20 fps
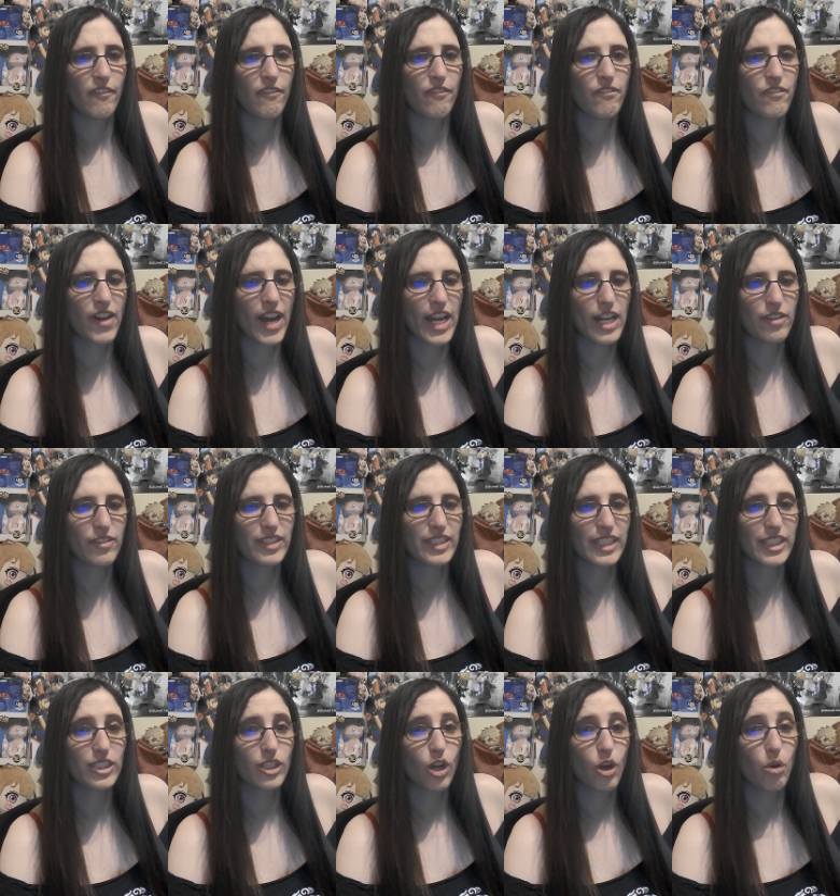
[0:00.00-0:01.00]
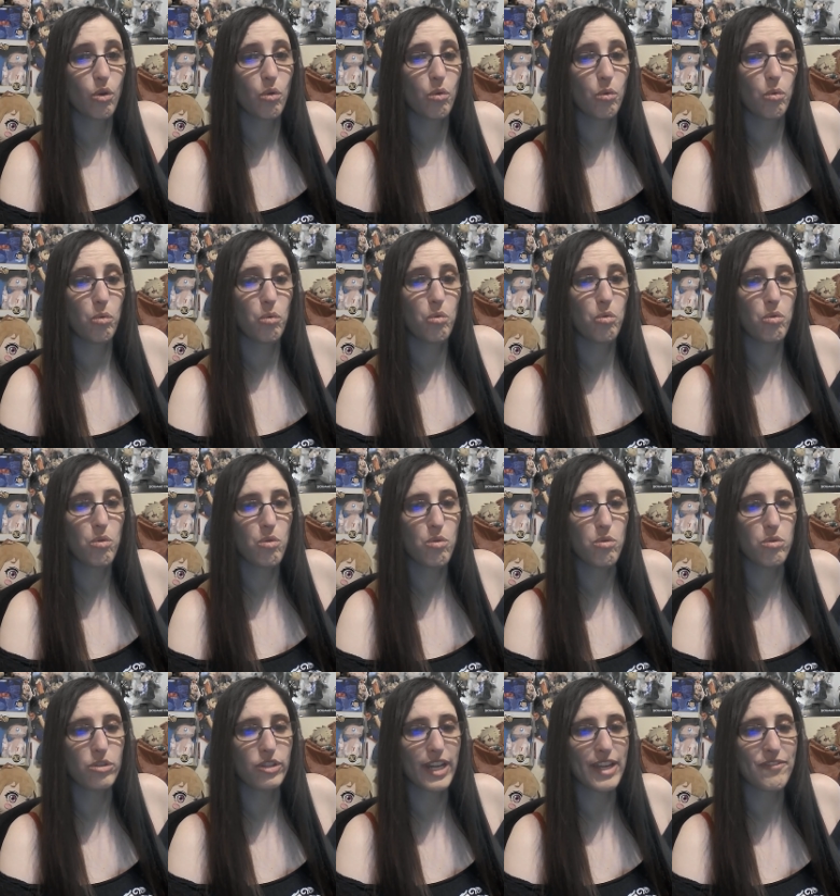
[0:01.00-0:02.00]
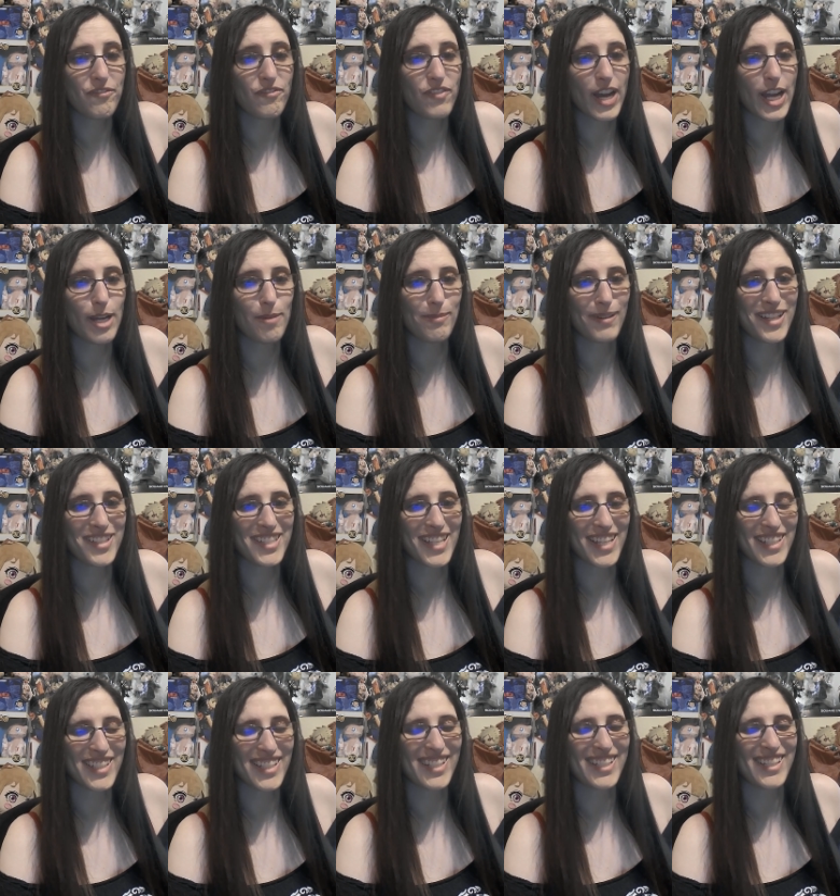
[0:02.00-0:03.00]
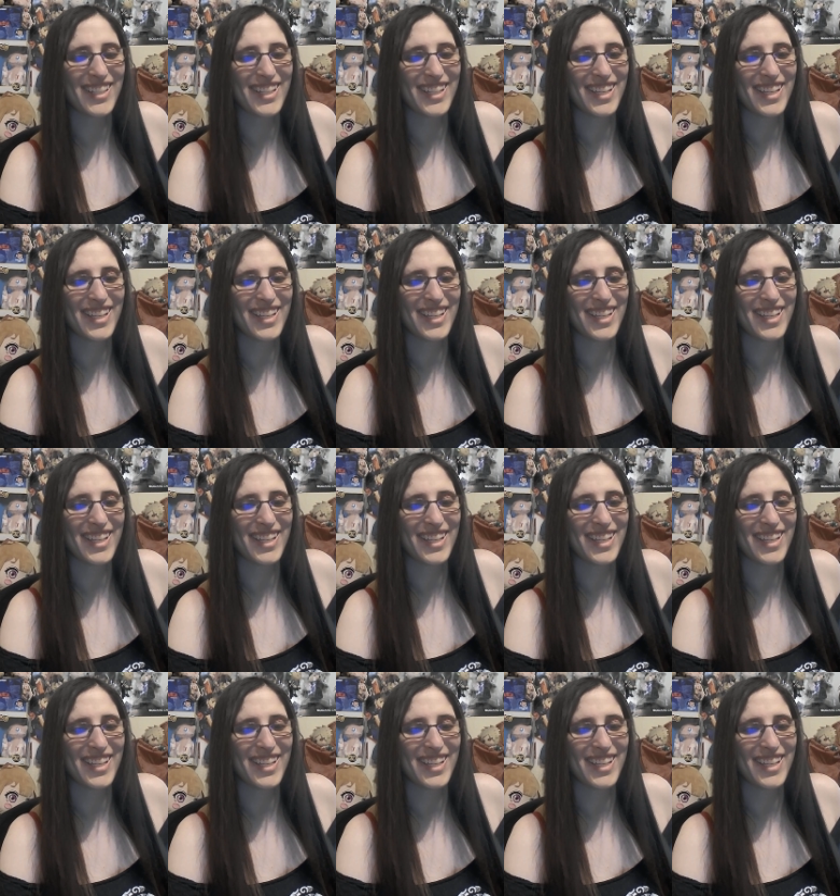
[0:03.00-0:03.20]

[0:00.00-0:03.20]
Fire release. Ooh! Great fireball technique.